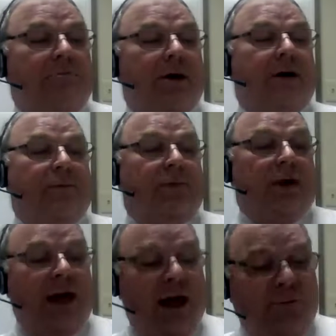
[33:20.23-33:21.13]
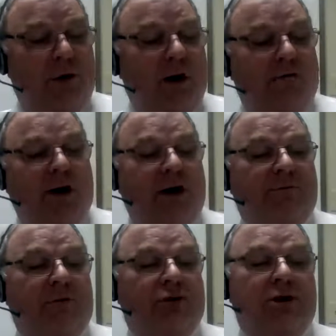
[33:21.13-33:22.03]
But if you're a
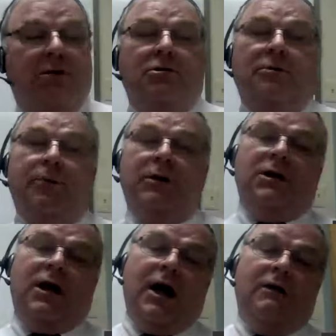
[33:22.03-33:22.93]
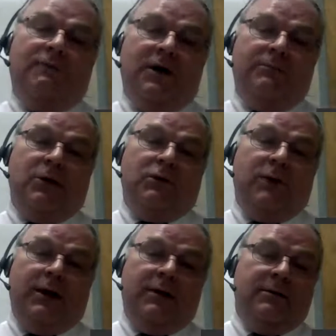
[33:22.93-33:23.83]
faithful Jew, you're put in a conflict
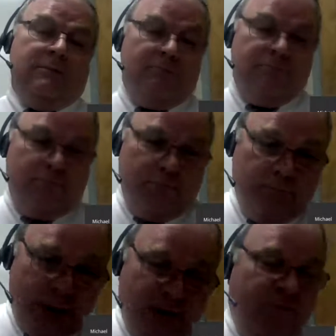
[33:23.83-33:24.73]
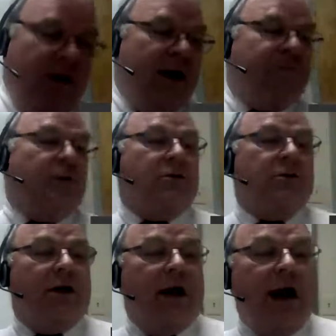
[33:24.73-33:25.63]
between being faithful
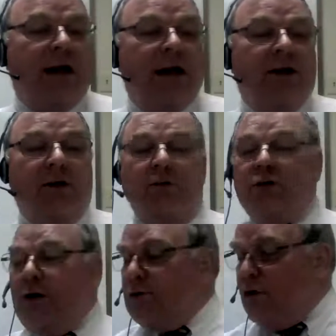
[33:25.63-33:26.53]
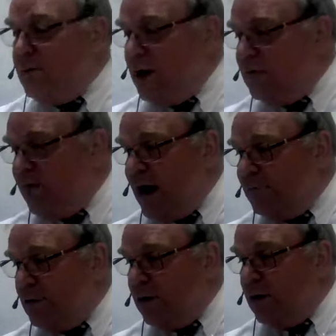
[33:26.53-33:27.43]
to God and the eternal truth, or being
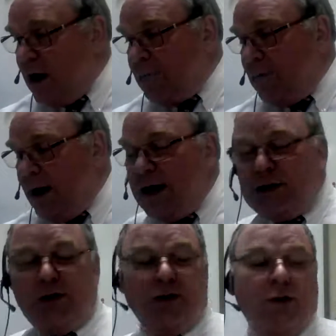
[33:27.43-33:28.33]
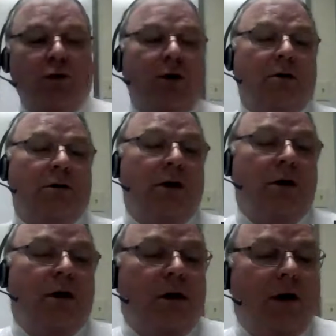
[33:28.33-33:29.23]
faithful or compromising to
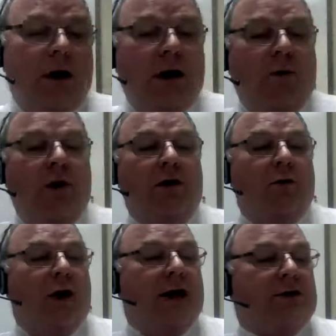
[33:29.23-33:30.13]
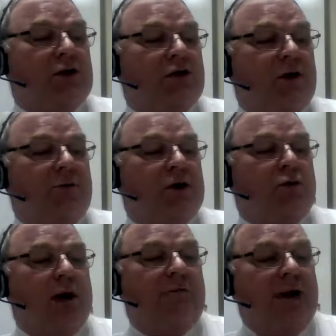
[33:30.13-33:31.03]
worldly, wise,
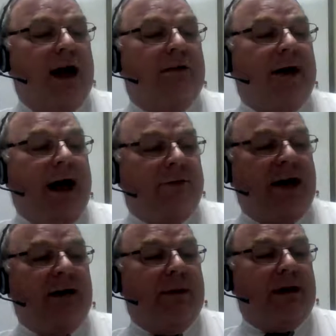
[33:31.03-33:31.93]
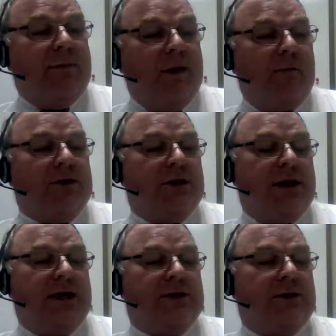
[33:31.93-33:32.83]
unscrupulous way of life advocated by
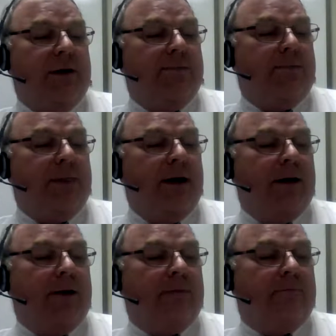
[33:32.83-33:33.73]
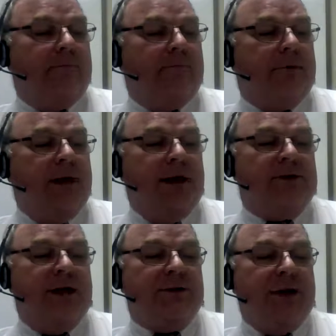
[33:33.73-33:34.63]
diplomacy, as King
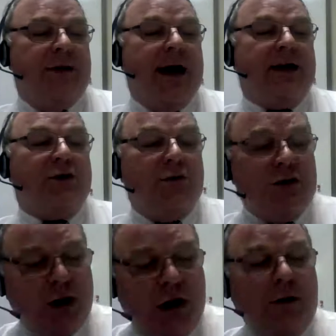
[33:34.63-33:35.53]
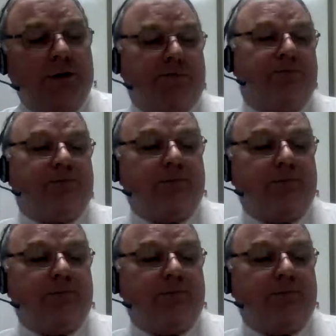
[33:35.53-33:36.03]
says here. As a result